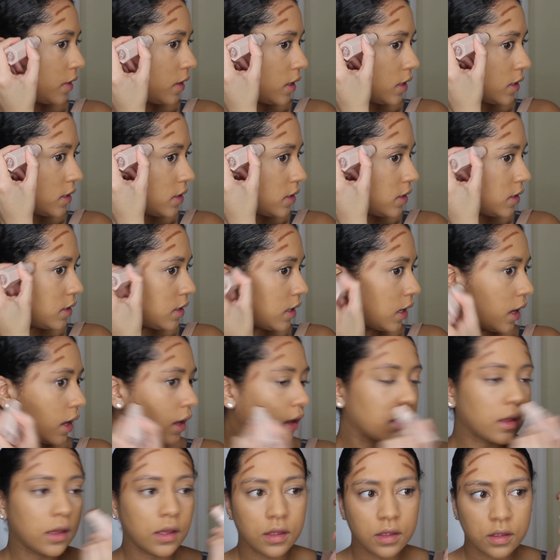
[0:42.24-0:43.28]
this
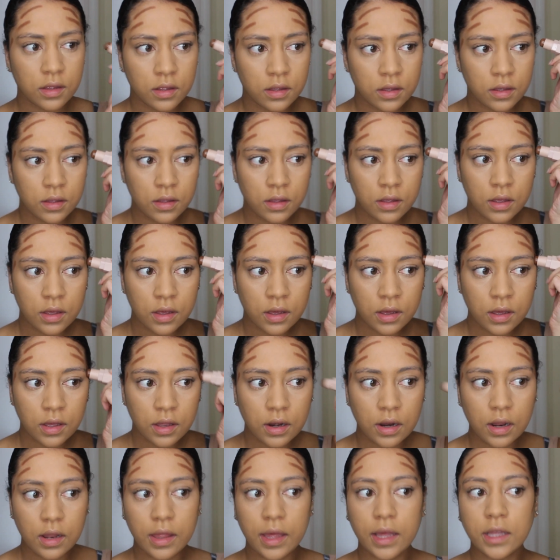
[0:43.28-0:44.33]
stick,
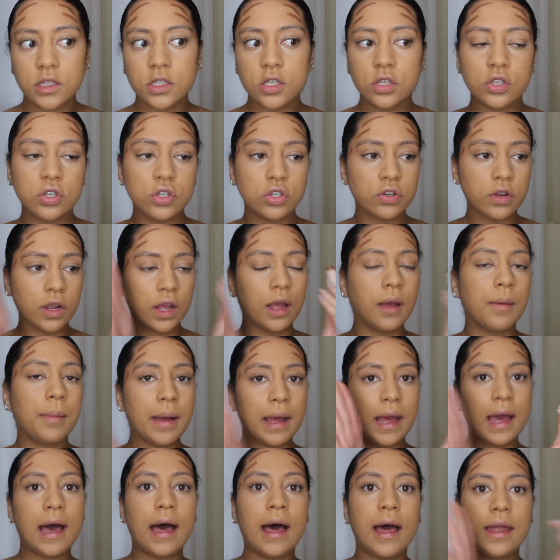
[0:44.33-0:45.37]
and I like to shrink
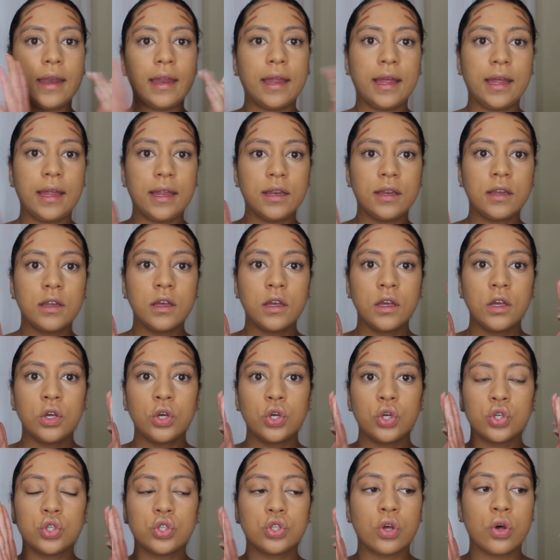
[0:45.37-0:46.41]
my head in
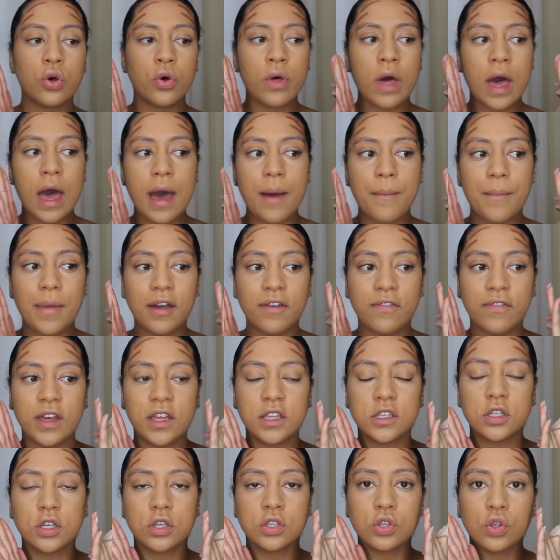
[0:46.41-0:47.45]
so that my
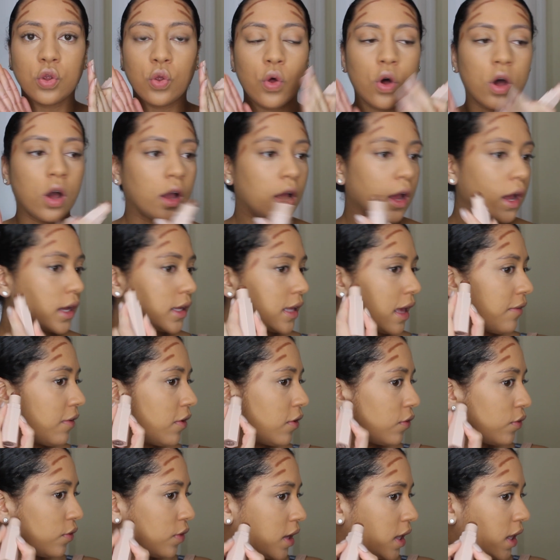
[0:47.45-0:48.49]
face looks longer because I have
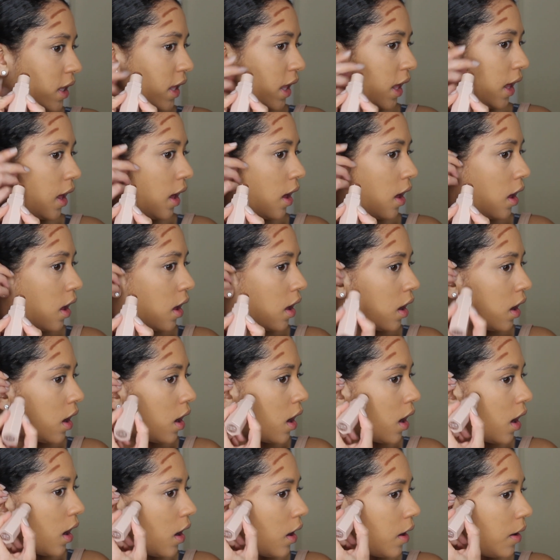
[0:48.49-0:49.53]
a really
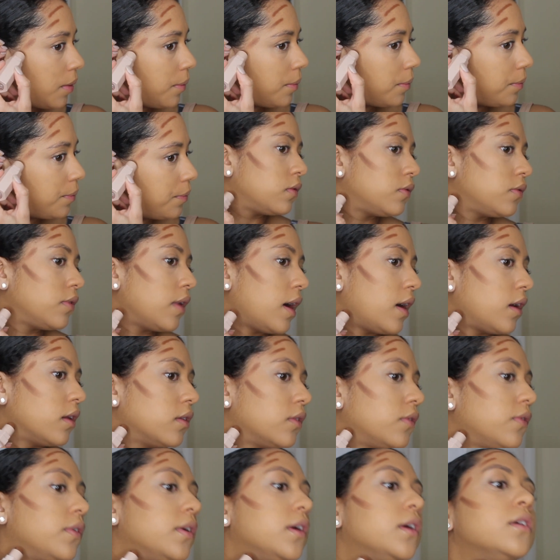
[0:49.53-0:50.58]

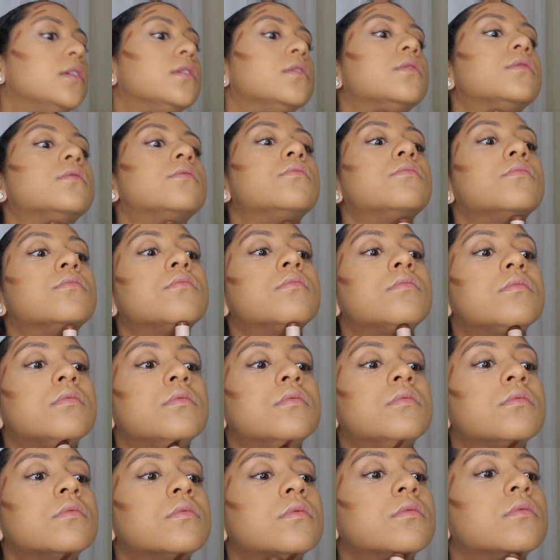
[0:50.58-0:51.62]
round face. It's the
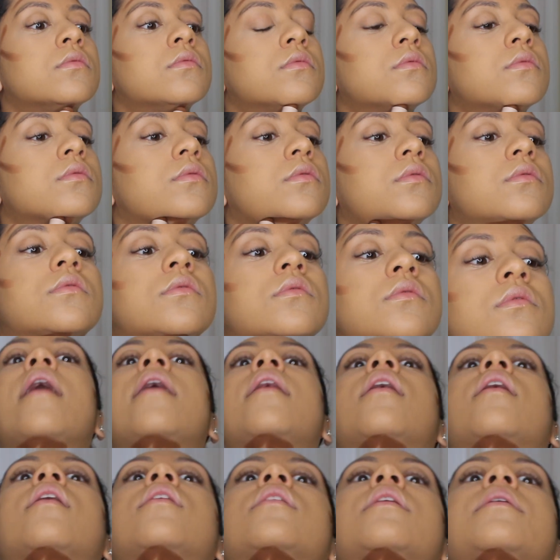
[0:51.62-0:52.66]
first time.
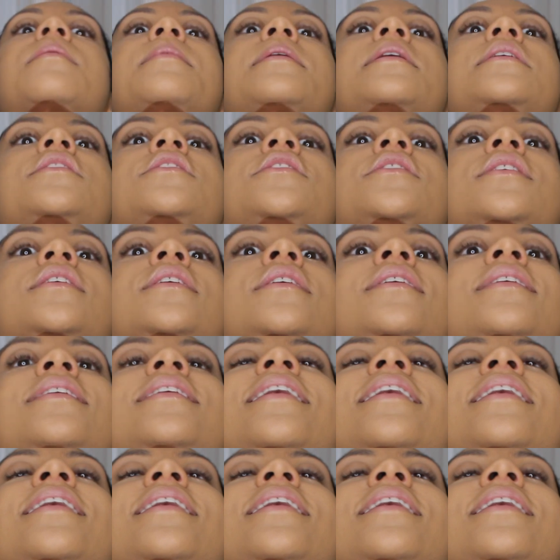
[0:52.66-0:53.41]
And under my chin